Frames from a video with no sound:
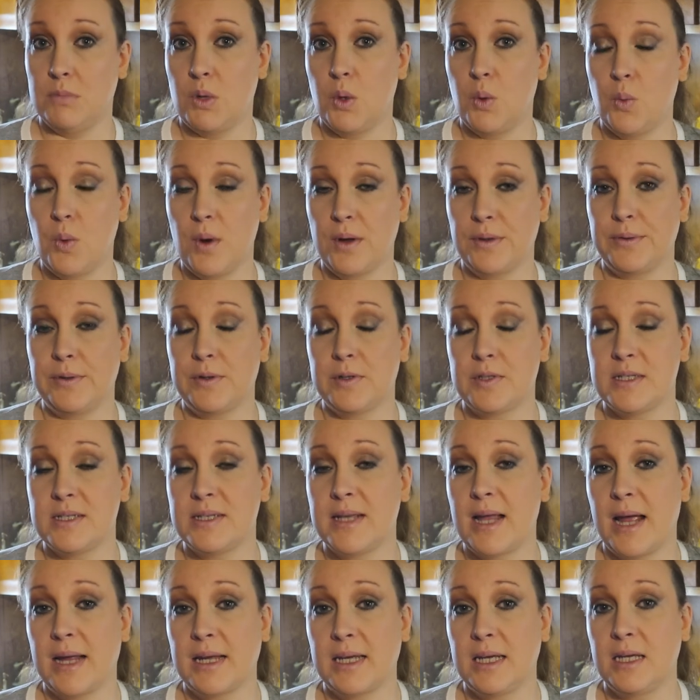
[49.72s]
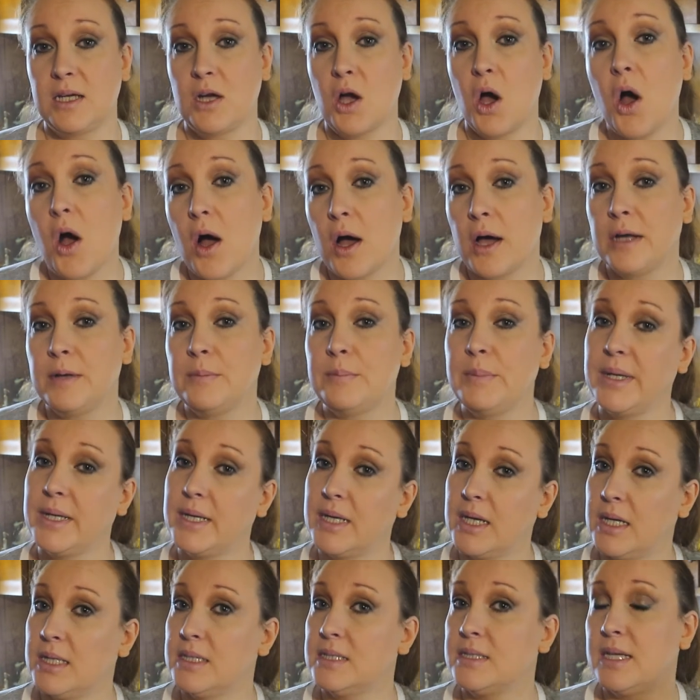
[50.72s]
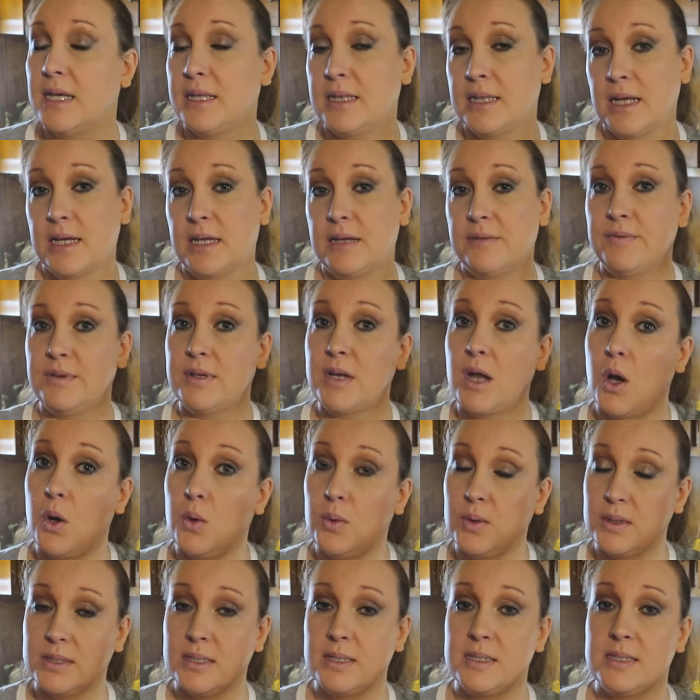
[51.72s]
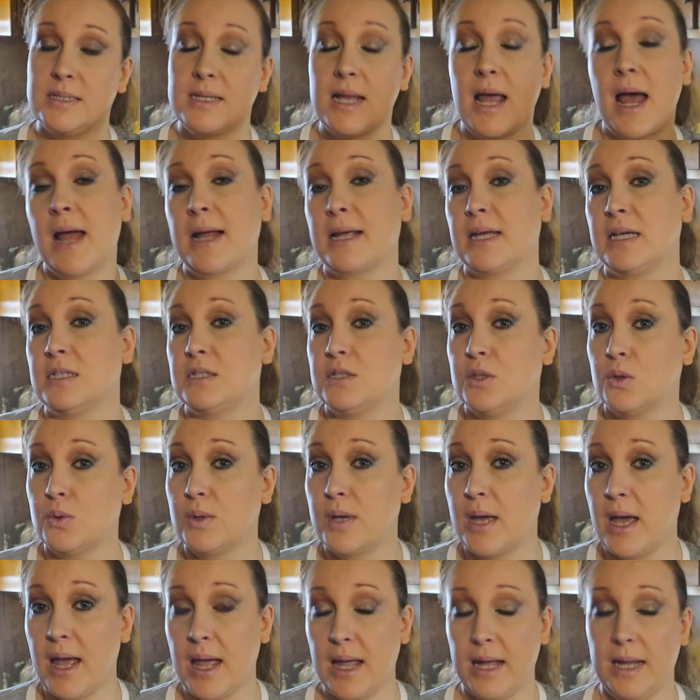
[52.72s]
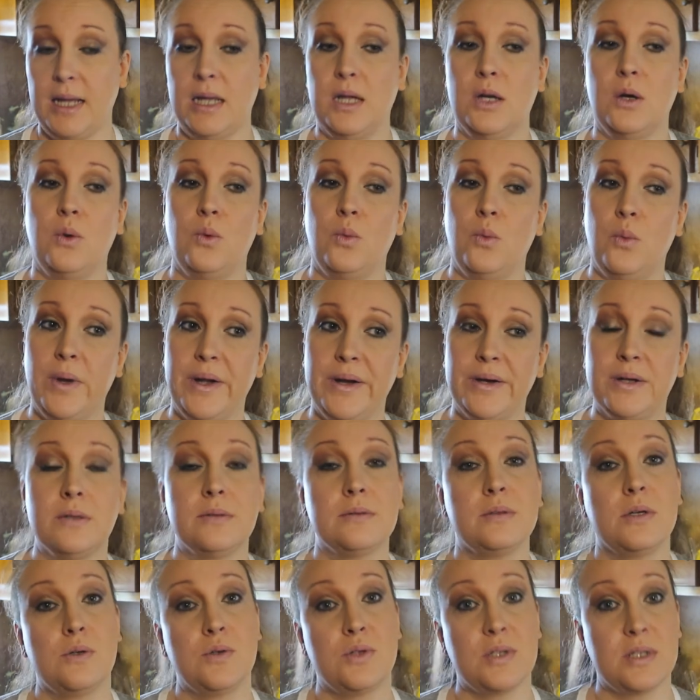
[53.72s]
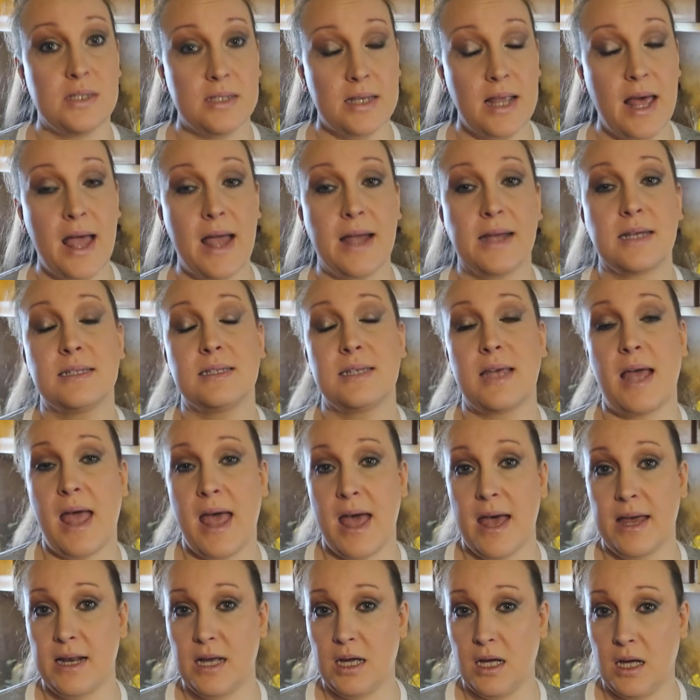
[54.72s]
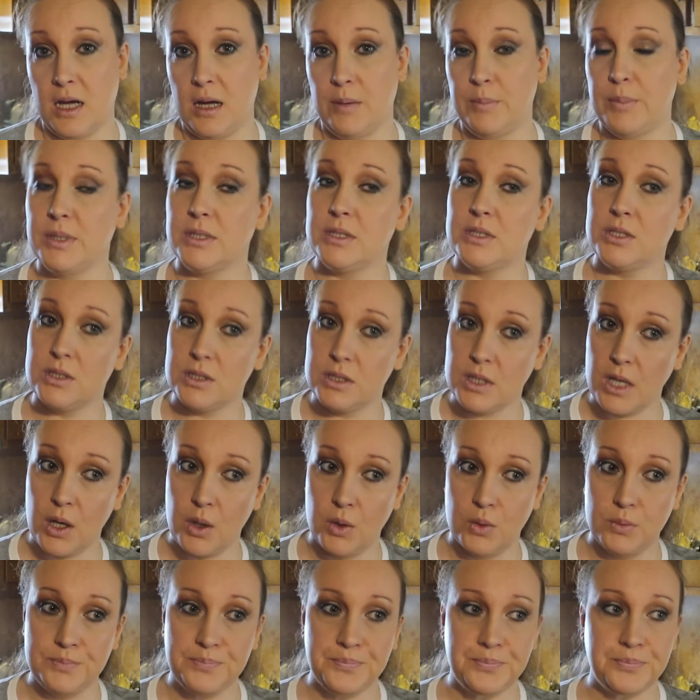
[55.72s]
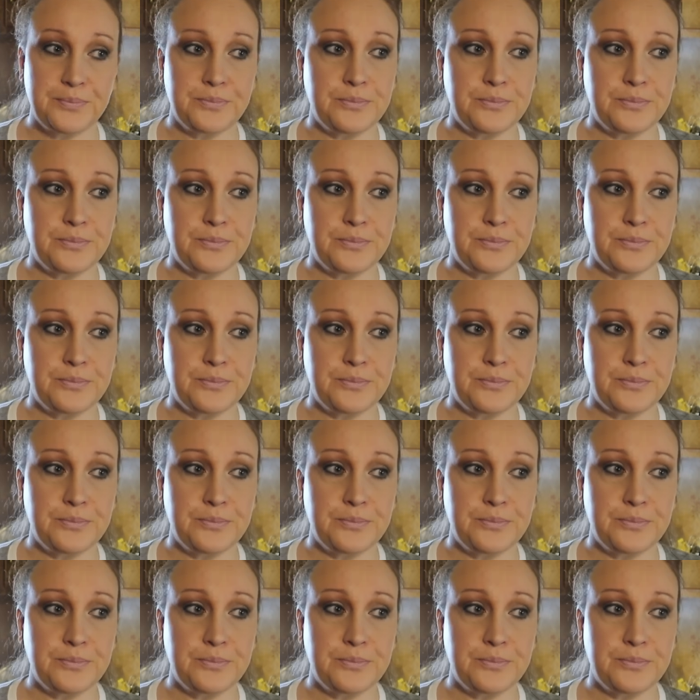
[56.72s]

what they're snacking on because they think, oh, it's a snack, it's okay. Well, those snacks add up. So